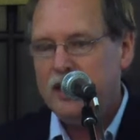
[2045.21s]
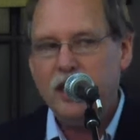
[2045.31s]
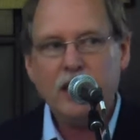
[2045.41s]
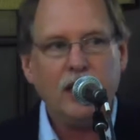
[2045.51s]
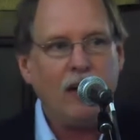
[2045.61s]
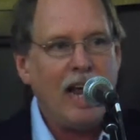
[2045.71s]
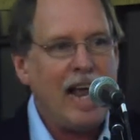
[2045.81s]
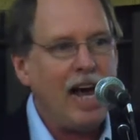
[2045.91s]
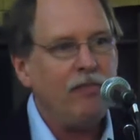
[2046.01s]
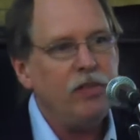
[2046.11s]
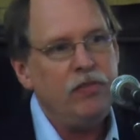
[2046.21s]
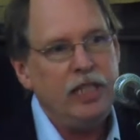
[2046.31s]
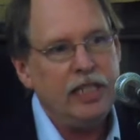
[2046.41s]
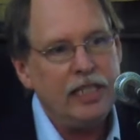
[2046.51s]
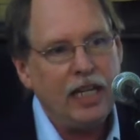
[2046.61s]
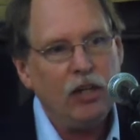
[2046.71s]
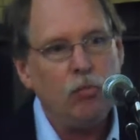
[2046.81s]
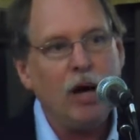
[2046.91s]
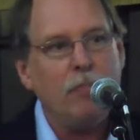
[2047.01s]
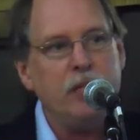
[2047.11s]
to declare half of the entire
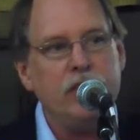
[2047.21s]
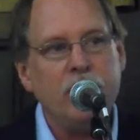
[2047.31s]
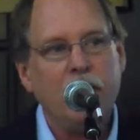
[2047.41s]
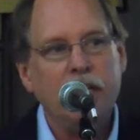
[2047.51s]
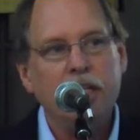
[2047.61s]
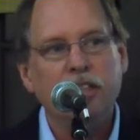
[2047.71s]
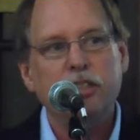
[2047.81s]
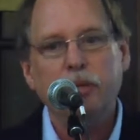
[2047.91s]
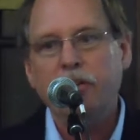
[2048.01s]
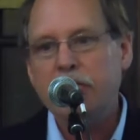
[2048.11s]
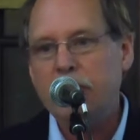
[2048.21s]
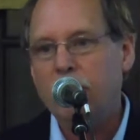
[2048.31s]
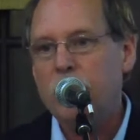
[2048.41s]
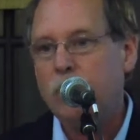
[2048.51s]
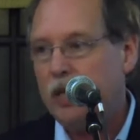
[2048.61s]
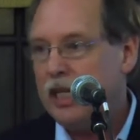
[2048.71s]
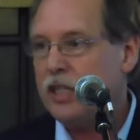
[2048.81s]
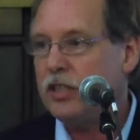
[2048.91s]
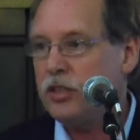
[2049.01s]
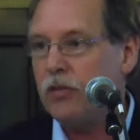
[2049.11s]
Wapichan customary territory a
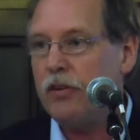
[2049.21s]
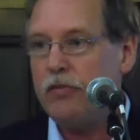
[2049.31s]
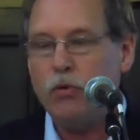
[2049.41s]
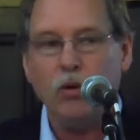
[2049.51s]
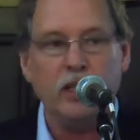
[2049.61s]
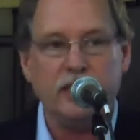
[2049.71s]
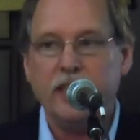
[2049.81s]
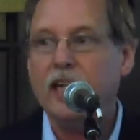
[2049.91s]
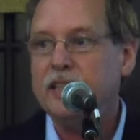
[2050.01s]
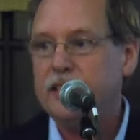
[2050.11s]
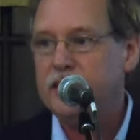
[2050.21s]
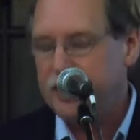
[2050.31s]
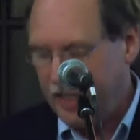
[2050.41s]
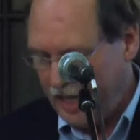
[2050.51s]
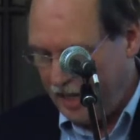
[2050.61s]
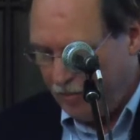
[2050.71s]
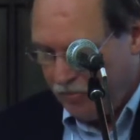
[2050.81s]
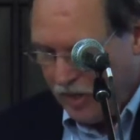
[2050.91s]
conserved forest in ICCA.